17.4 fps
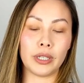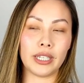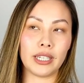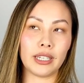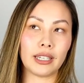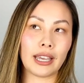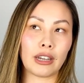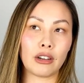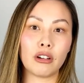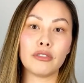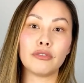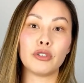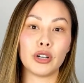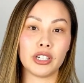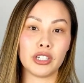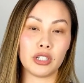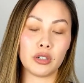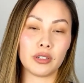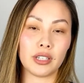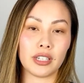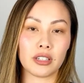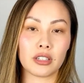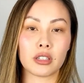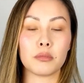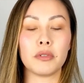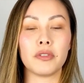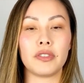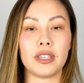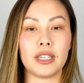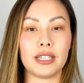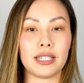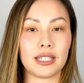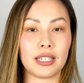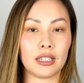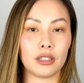we cannot avoid using some of
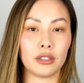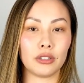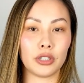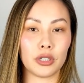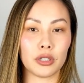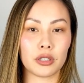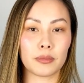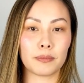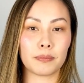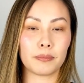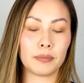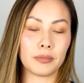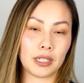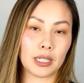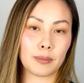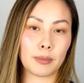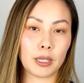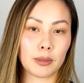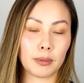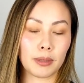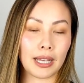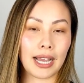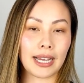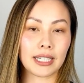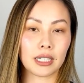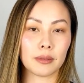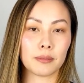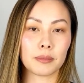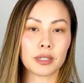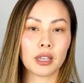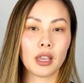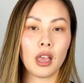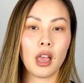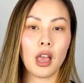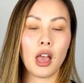the single-use disposable
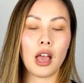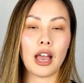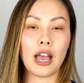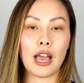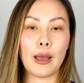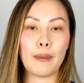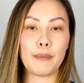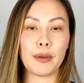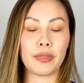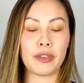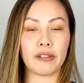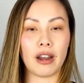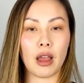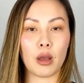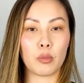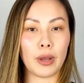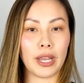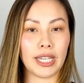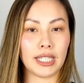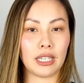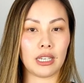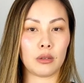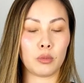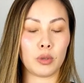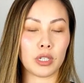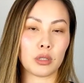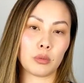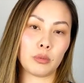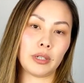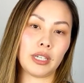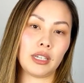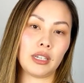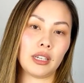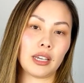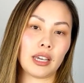items. Uh, but there are ways in which
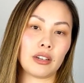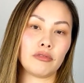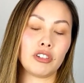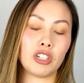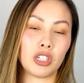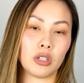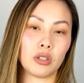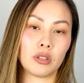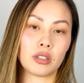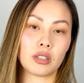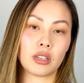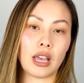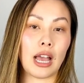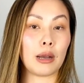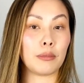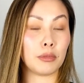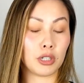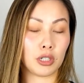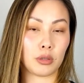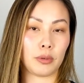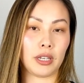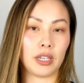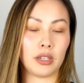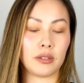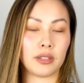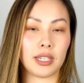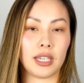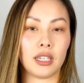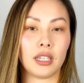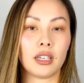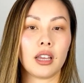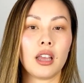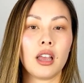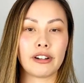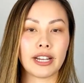we can reduce how much we're
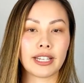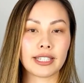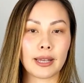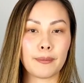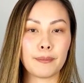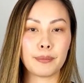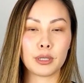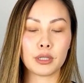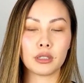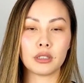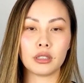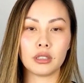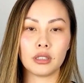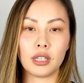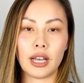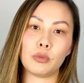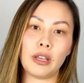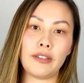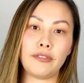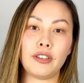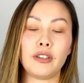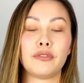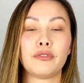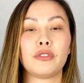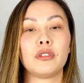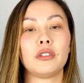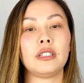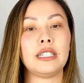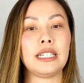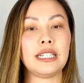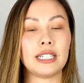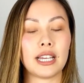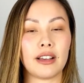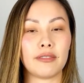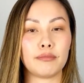using. For example, if you
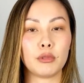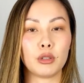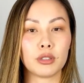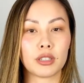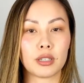need to have